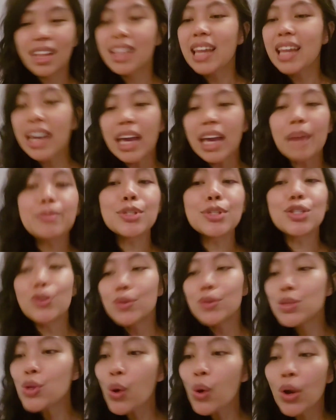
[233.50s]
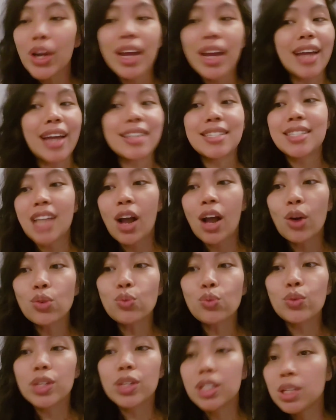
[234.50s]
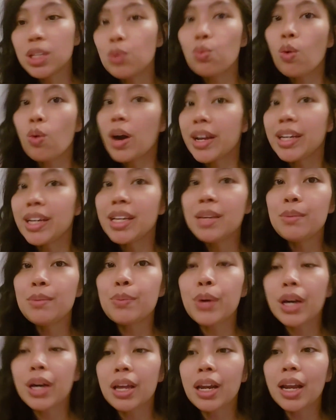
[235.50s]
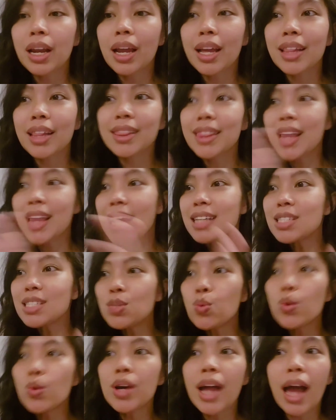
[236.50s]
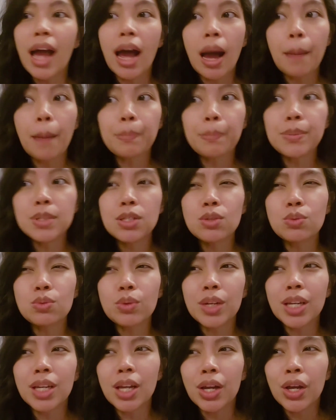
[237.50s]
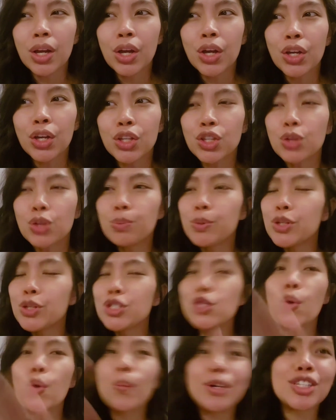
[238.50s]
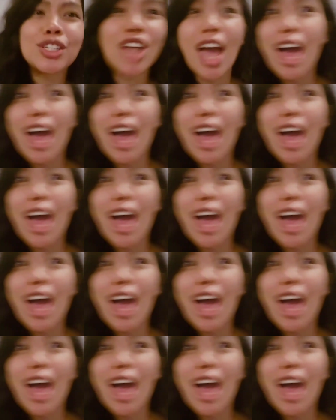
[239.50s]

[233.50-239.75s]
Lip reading: like, I'm so sorry I sound really whiny, but that's what happens when you put so much